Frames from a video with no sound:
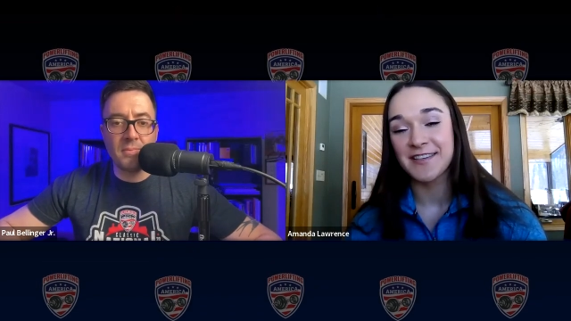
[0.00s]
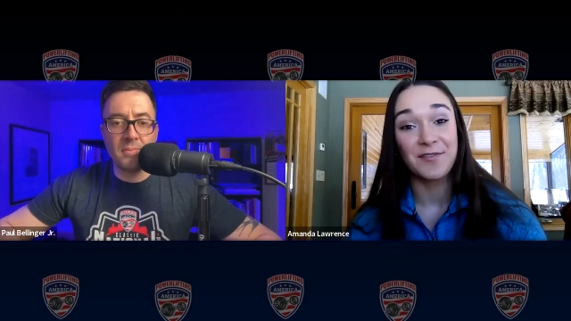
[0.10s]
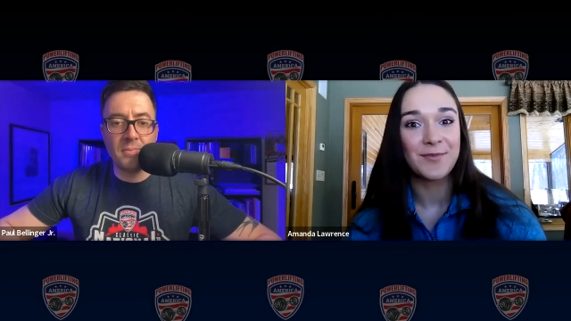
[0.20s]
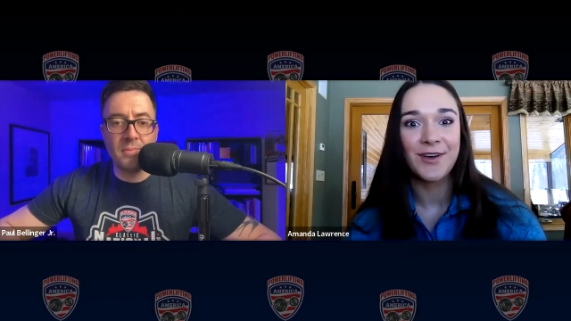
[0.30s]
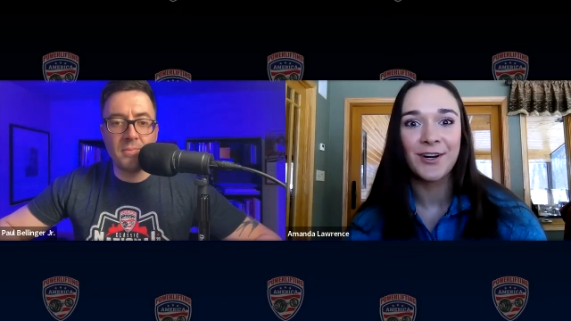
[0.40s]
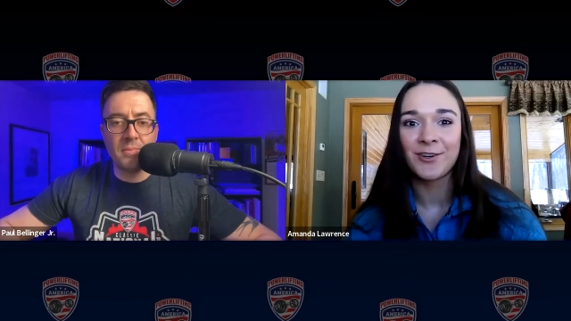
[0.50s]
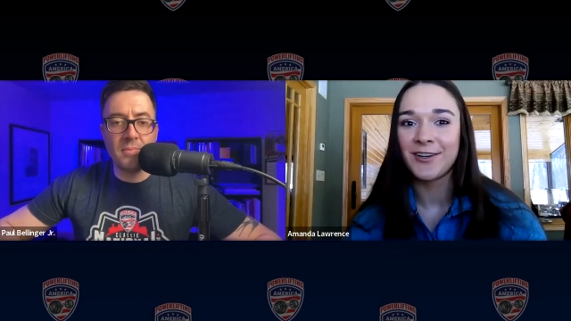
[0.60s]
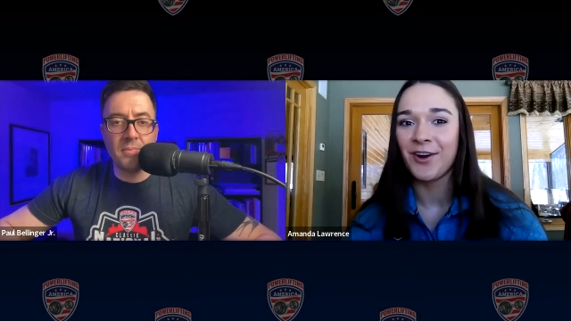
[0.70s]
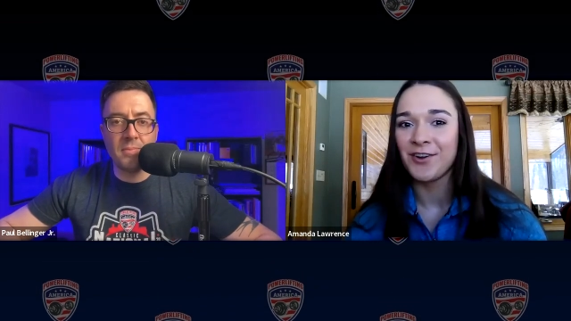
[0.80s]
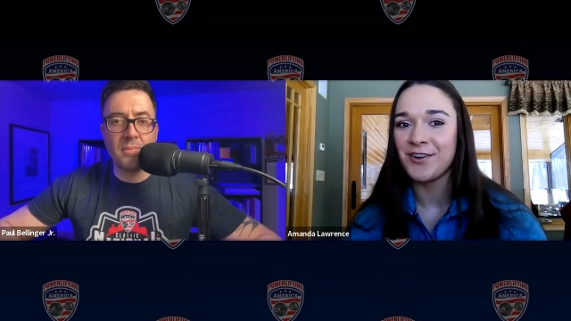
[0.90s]
Speaker 1: as if I'm not
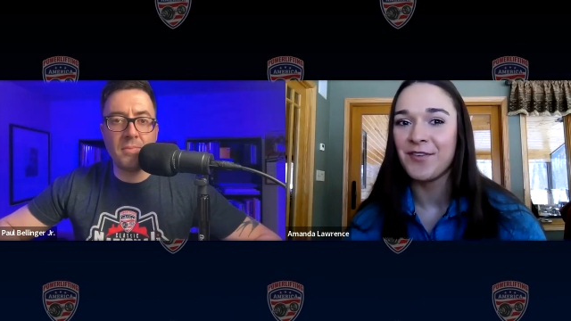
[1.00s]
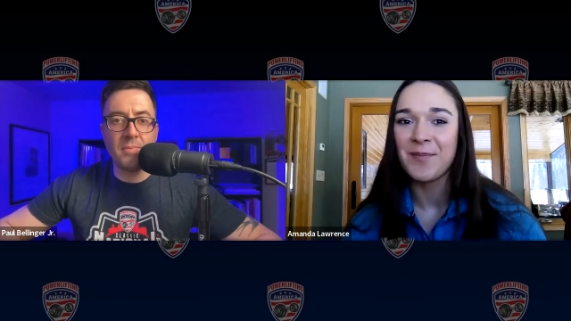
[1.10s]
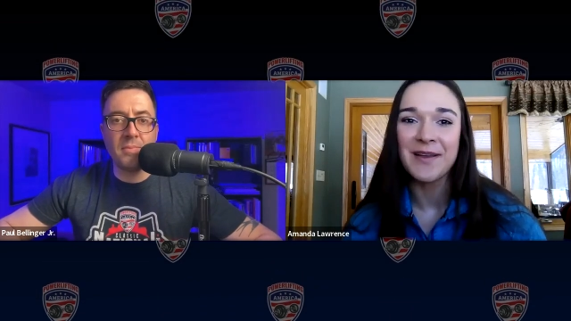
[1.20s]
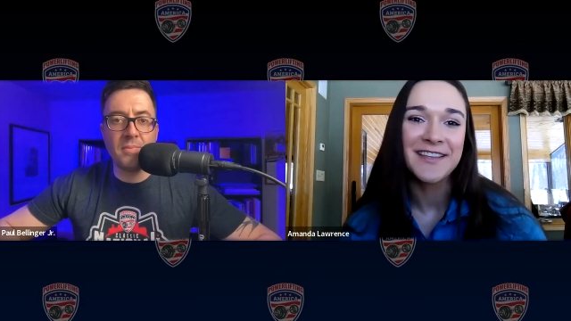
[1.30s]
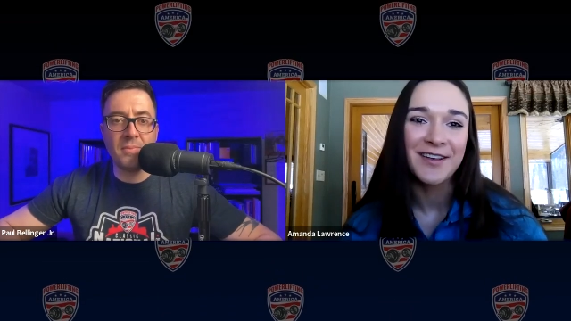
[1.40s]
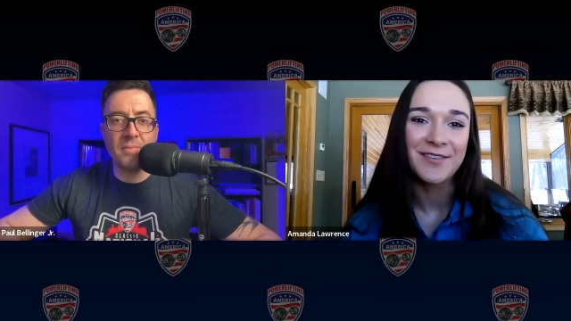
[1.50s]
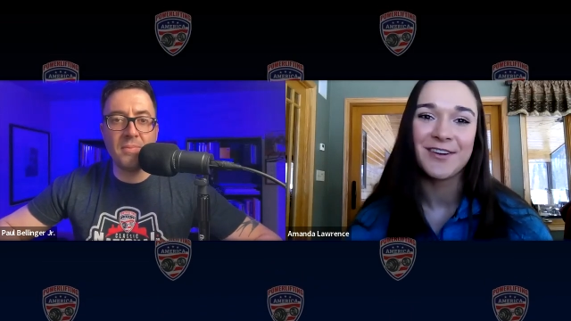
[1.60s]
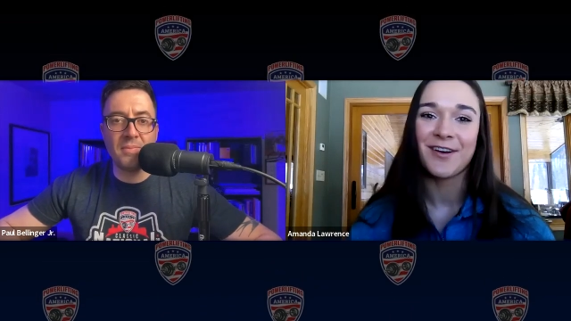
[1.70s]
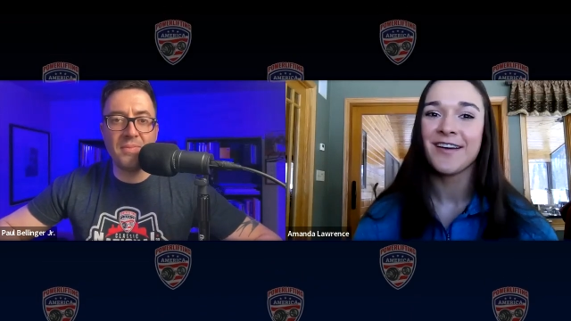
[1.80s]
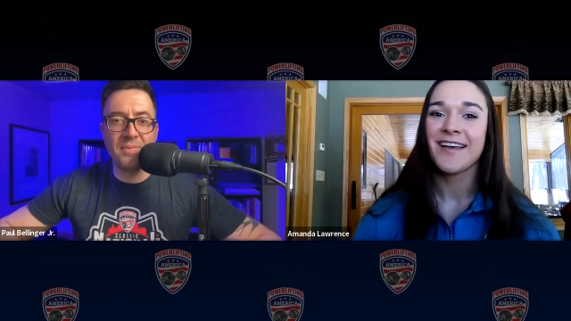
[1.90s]
already hard enough on myself.
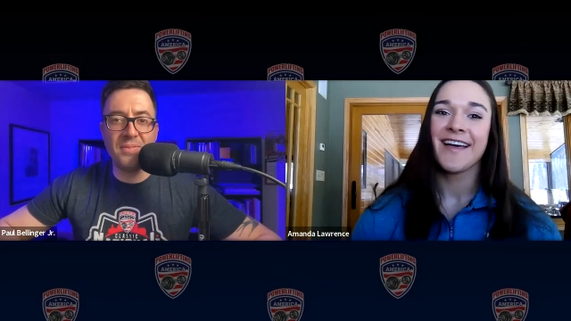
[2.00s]
You know,